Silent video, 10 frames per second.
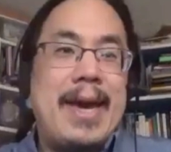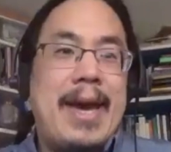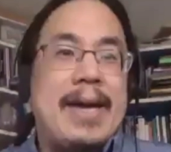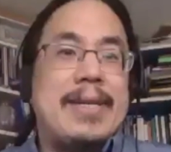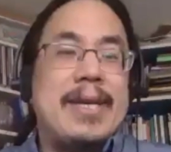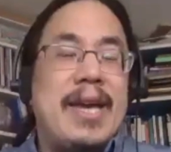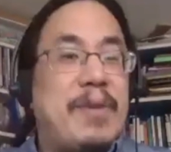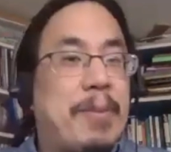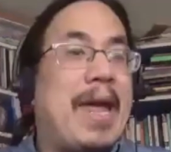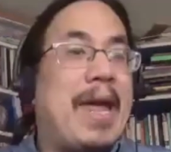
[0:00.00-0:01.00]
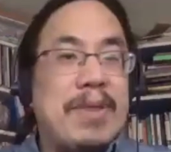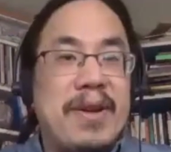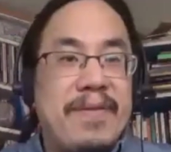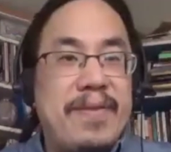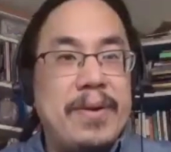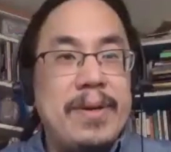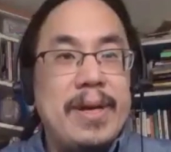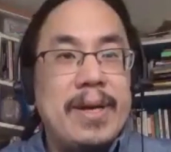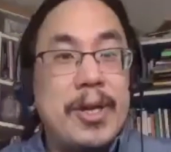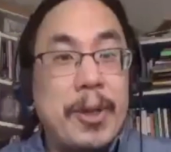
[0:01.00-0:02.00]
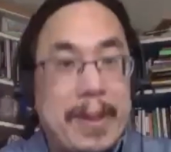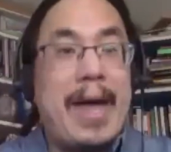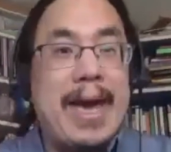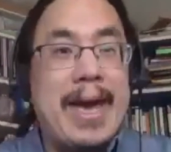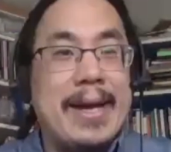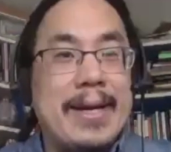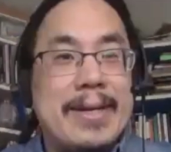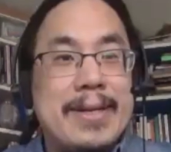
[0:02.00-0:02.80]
And if you're playing with your food, you're playing,